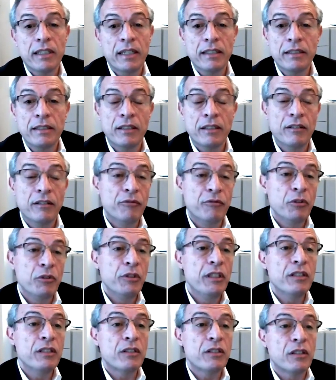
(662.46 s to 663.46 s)
And a few
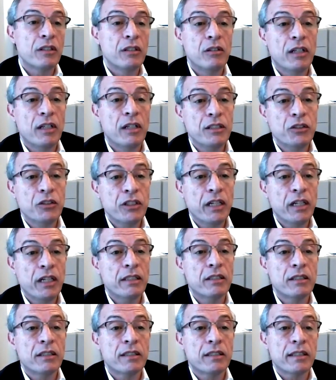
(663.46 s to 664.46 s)
years ago, I checked
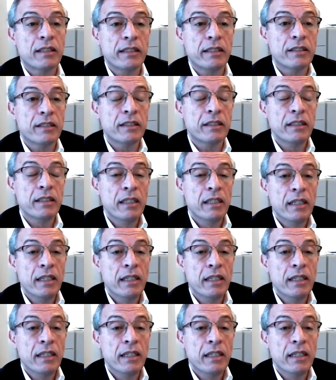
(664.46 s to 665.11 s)
this list.